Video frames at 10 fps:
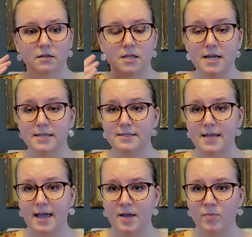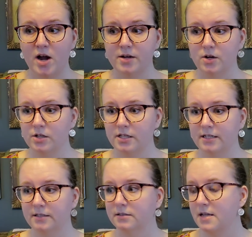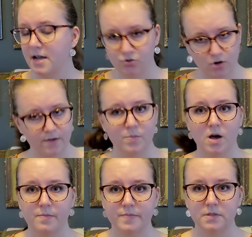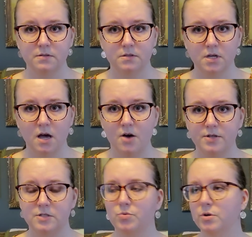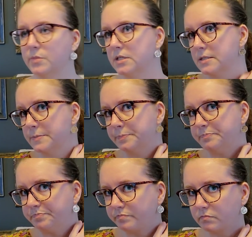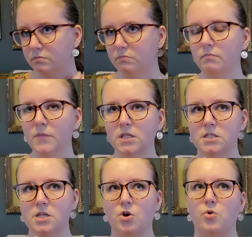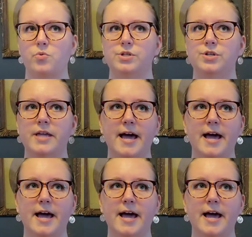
the next day, bright and early, I drive mom to all these appointments. So we do the